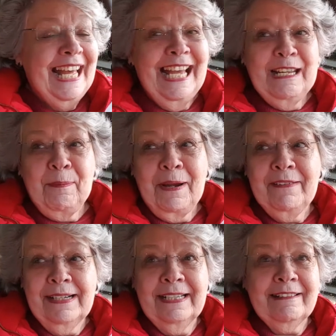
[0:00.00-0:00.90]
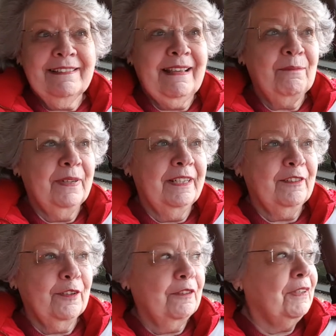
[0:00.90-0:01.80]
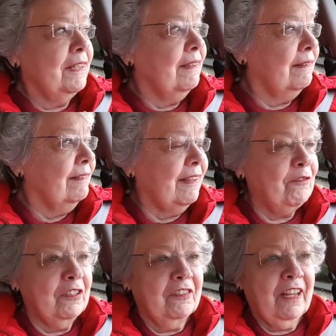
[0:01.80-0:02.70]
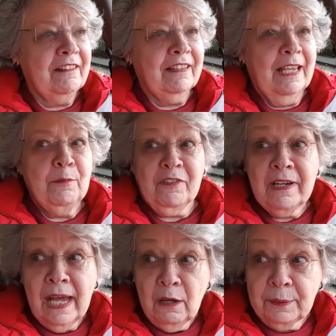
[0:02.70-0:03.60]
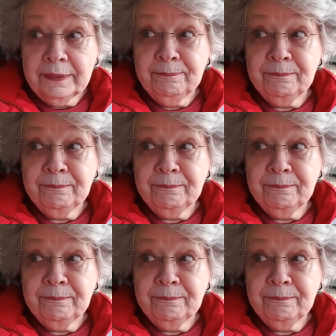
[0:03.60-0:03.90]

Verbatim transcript: And apparently it's somewhere sort of in the seven to ten times an hour